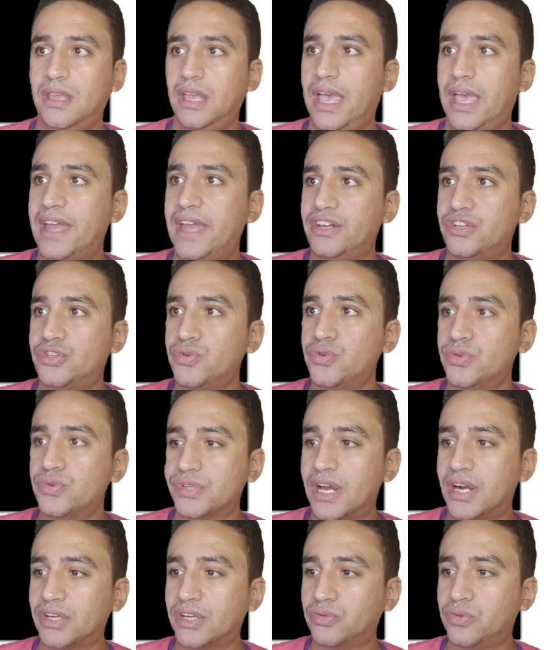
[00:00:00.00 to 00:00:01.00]
and choose
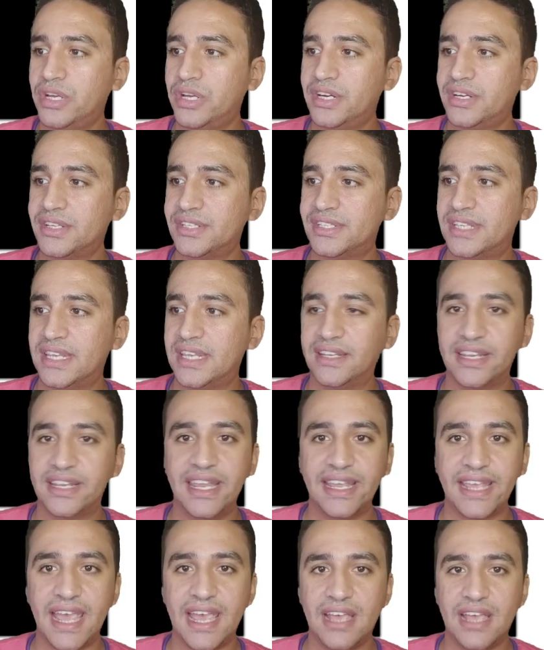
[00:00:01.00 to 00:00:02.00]
Hardware, then
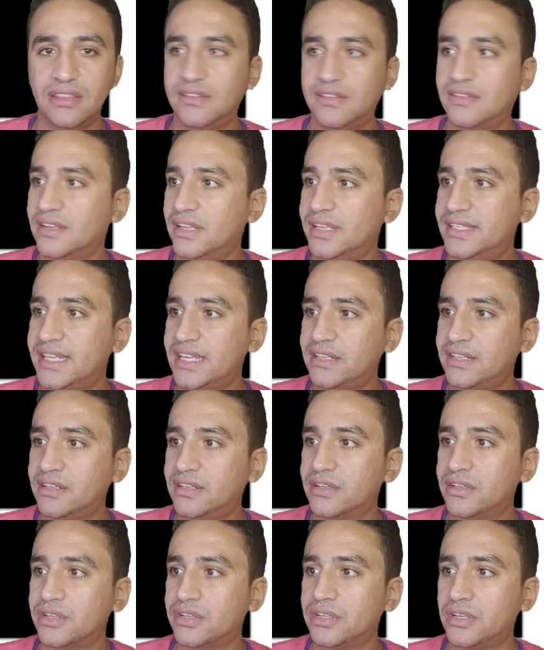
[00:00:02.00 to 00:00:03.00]
click Add, then
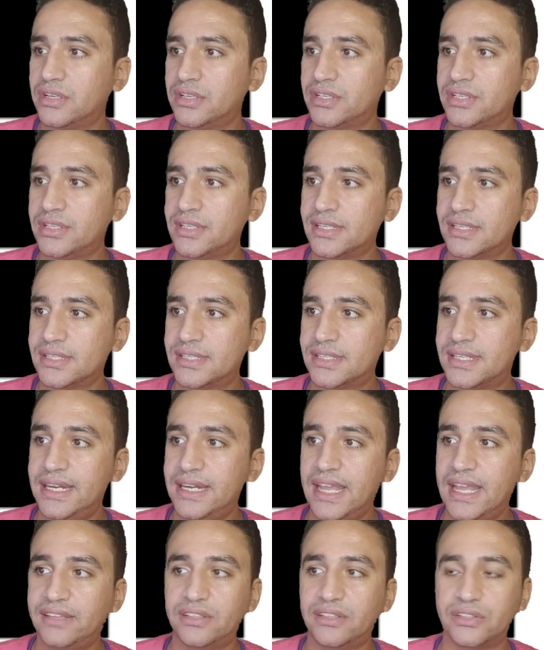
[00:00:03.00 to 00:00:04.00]

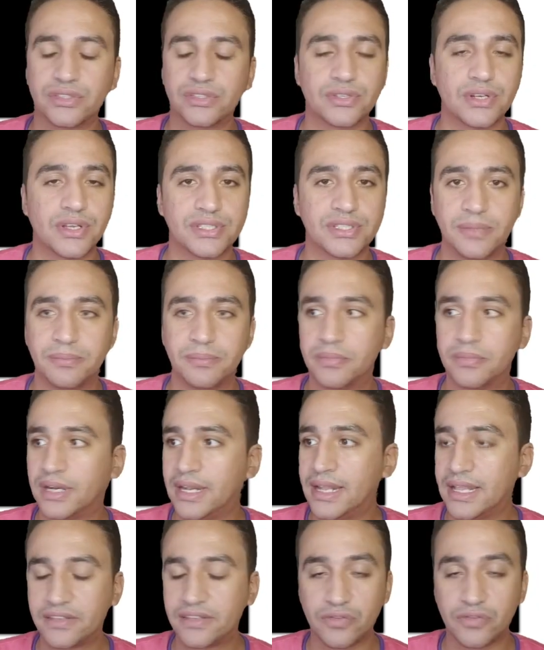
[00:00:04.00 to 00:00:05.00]
select Trusted
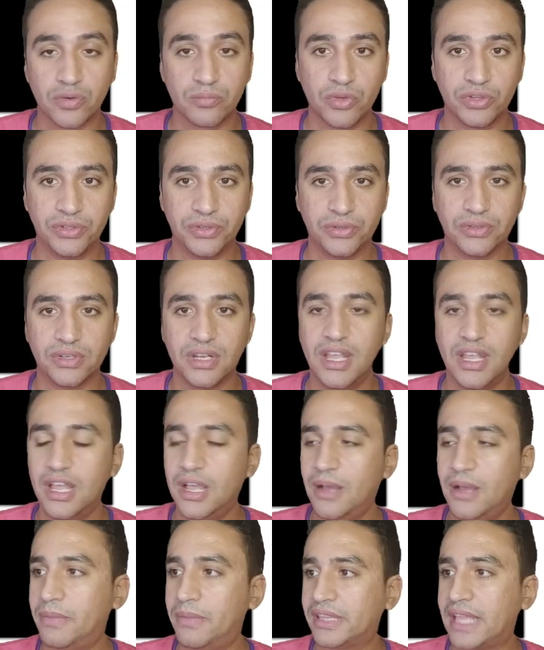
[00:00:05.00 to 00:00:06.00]
Platform module.
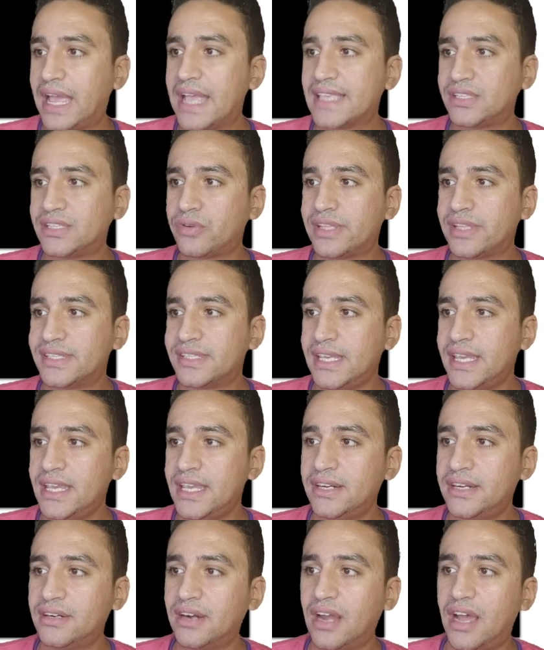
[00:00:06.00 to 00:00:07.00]
But as you can see
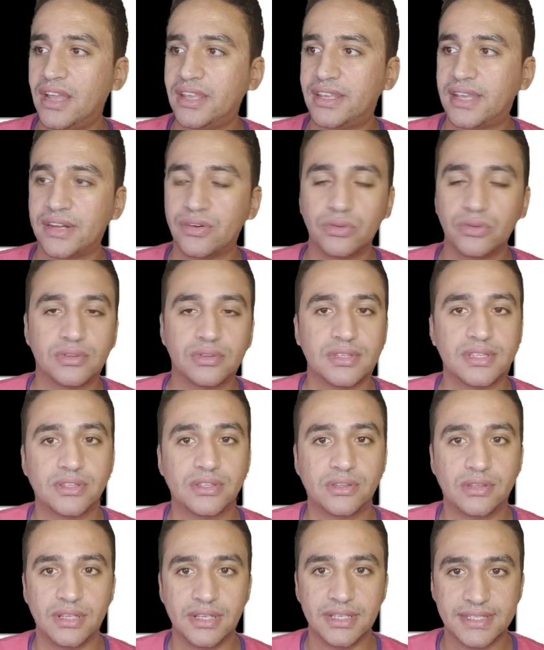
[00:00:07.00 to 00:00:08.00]
here, I cannot
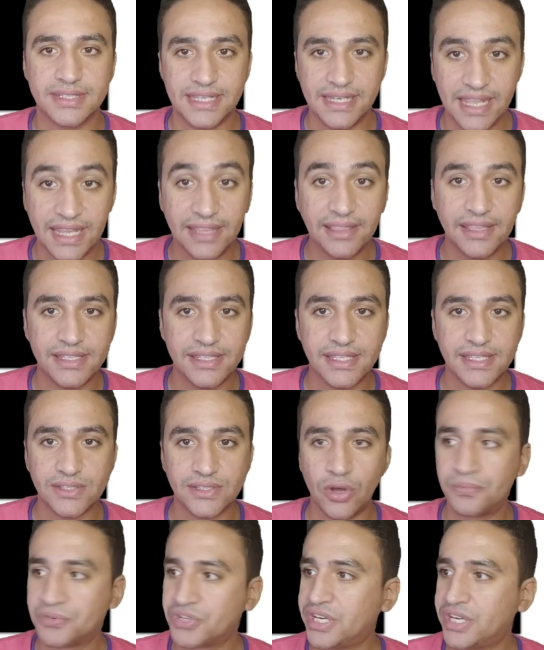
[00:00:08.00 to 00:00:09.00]
select this
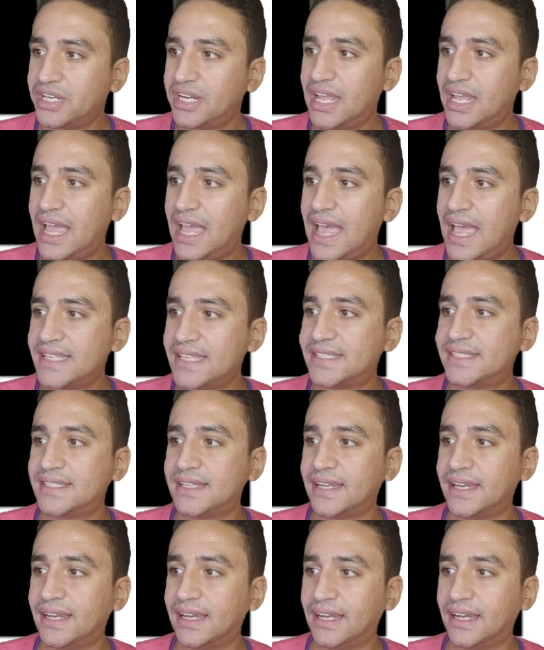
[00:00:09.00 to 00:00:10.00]
option as
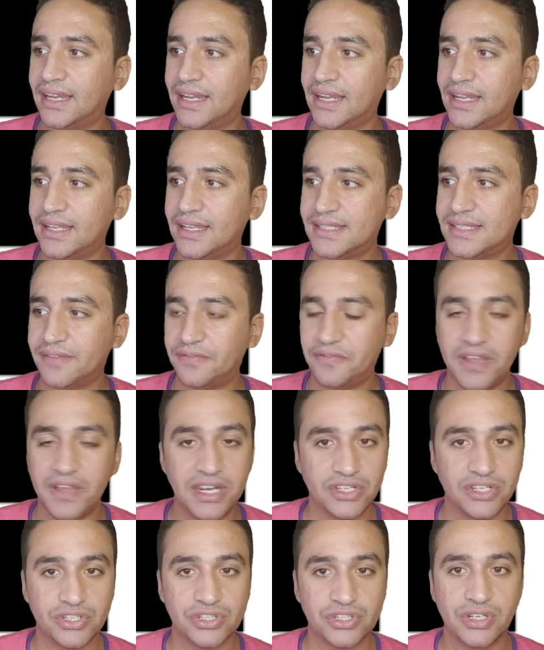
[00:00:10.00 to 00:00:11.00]
the
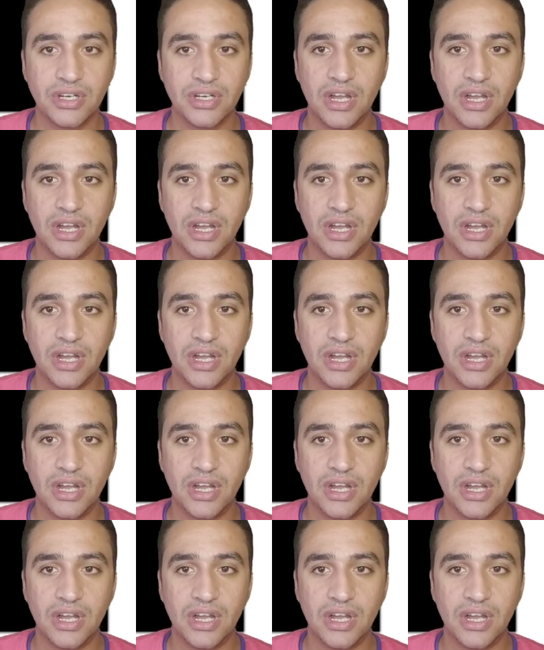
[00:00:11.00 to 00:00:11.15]
Finish